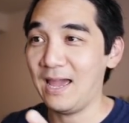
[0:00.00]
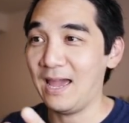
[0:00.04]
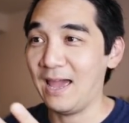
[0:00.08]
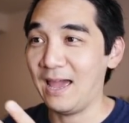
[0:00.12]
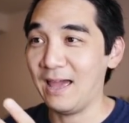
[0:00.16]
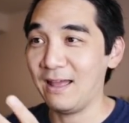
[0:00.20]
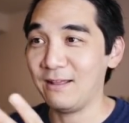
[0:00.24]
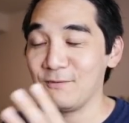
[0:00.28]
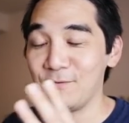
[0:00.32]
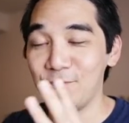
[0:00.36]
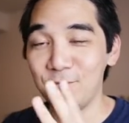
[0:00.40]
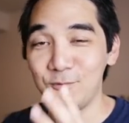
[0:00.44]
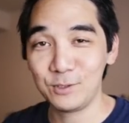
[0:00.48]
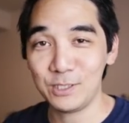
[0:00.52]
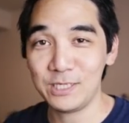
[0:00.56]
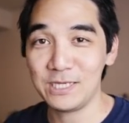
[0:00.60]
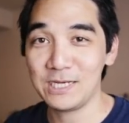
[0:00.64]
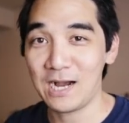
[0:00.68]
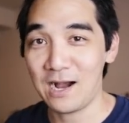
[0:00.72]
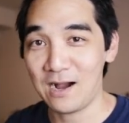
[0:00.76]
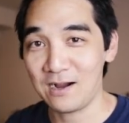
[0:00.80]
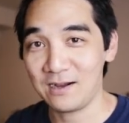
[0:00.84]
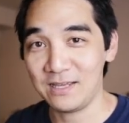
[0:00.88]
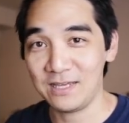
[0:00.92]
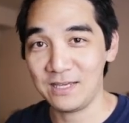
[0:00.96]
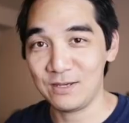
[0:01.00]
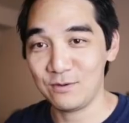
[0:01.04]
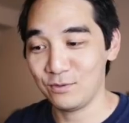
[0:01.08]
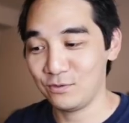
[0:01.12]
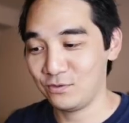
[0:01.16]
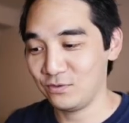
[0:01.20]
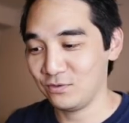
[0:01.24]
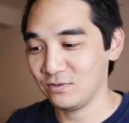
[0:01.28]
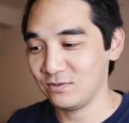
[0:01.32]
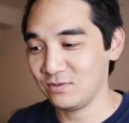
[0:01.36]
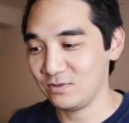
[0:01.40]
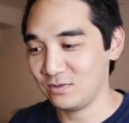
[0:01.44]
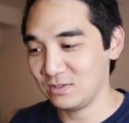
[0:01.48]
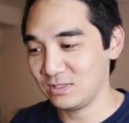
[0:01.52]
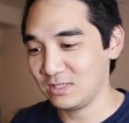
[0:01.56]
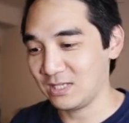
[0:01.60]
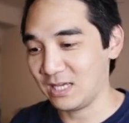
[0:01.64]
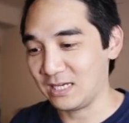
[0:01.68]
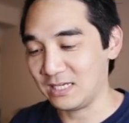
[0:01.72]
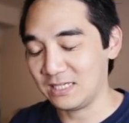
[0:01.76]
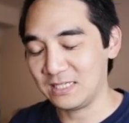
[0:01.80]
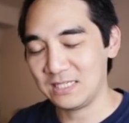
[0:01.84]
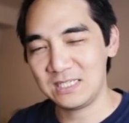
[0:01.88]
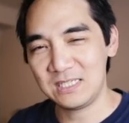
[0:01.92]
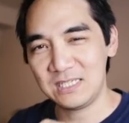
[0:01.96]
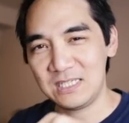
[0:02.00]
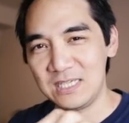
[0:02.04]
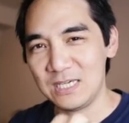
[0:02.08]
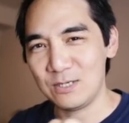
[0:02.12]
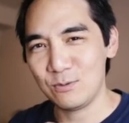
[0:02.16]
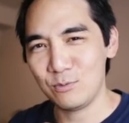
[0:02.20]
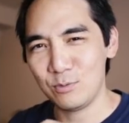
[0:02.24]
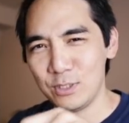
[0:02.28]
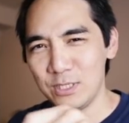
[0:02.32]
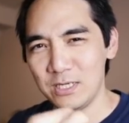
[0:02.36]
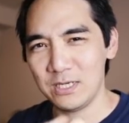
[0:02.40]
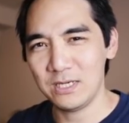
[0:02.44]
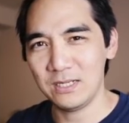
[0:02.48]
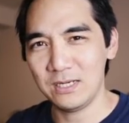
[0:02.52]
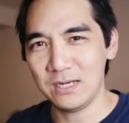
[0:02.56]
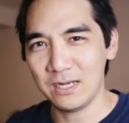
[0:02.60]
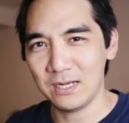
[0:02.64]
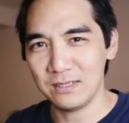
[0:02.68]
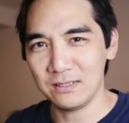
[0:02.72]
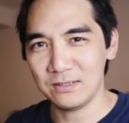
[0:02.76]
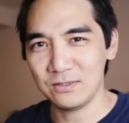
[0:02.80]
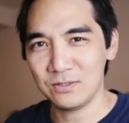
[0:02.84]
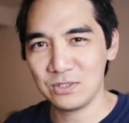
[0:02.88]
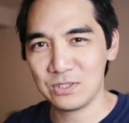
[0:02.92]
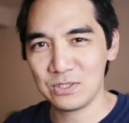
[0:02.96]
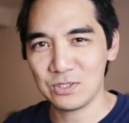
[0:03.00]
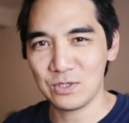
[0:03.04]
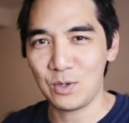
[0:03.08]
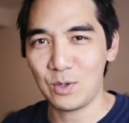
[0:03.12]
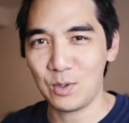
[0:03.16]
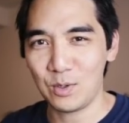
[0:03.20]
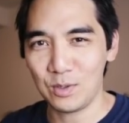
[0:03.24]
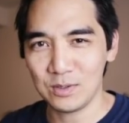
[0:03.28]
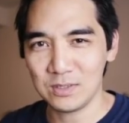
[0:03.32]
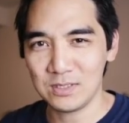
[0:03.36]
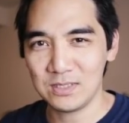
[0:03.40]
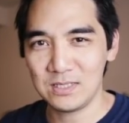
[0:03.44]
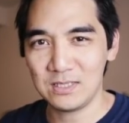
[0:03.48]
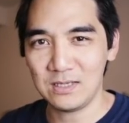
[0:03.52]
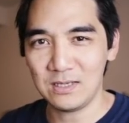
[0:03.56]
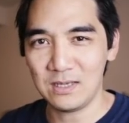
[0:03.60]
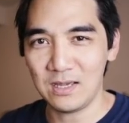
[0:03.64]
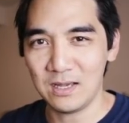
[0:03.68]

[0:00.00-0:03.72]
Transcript: and furikake, which is just like seaweed and salt